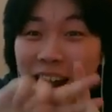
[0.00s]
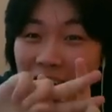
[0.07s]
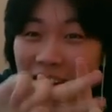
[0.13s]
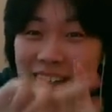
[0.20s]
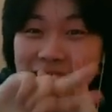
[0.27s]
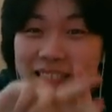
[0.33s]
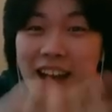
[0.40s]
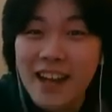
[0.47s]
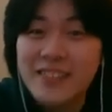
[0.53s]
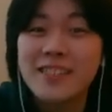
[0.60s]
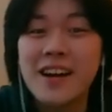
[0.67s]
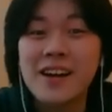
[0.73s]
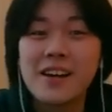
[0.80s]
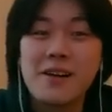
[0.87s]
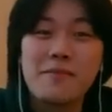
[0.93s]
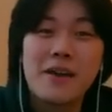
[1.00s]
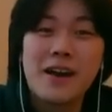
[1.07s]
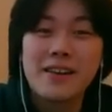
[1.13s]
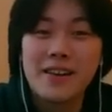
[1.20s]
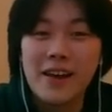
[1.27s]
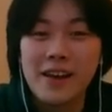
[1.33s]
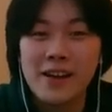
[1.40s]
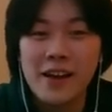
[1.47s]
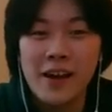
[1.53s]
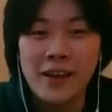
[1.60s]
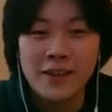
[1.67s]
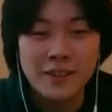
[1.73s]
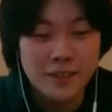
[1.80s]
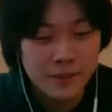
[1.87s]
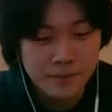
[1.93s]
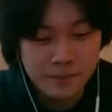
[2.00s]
Hashtag Dunker Bandai, guys.